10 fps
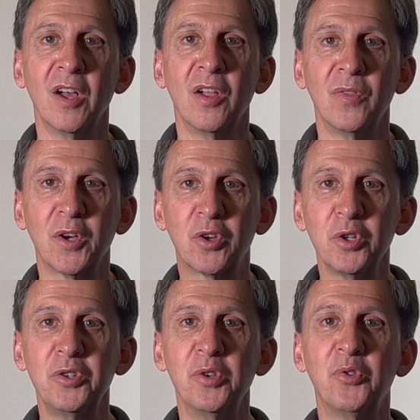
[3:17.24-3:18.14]
The
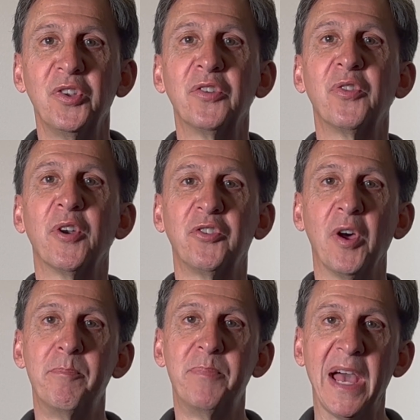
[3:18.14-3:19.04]
good news is there's a
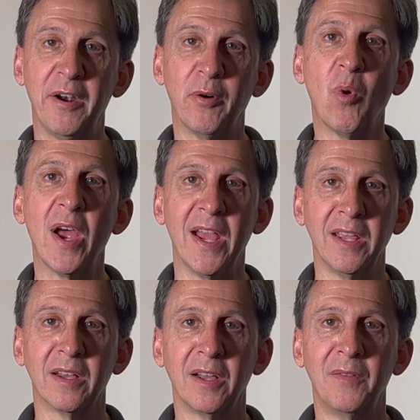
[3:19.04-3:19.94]
better
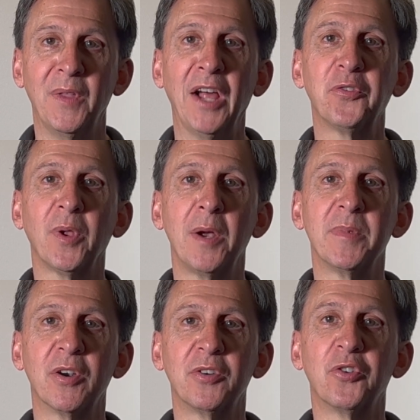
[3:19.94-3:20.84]
way, and that's what I'm
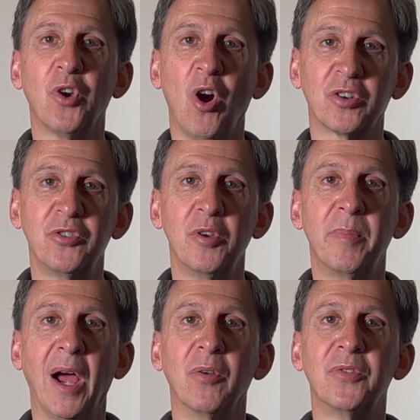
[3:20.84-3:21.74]
here to talk to you
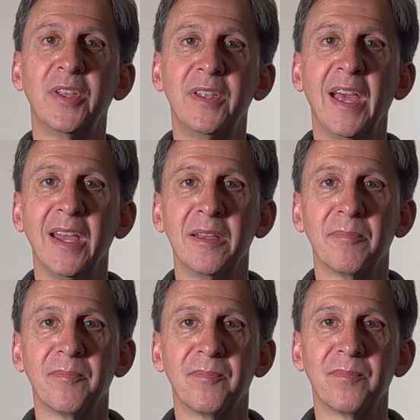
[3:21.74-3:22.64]
about today.
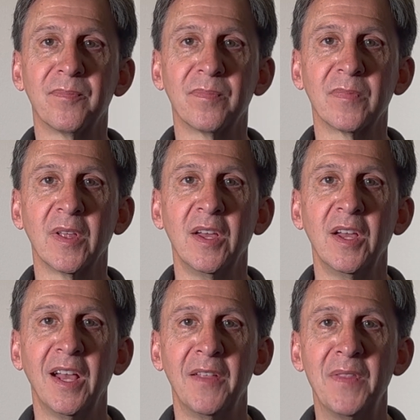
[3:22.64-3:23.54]

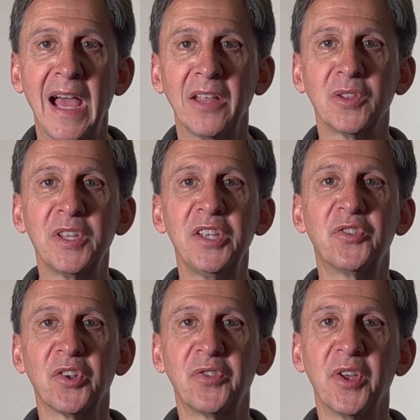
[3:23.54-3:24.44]
And that leads
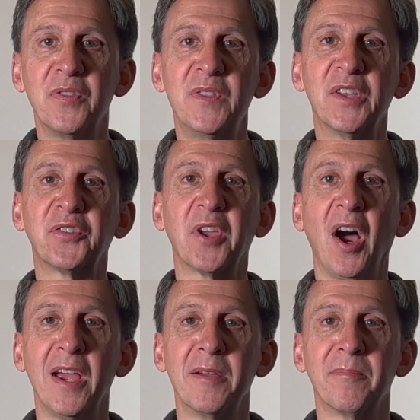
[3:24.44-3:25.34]
us to this guy,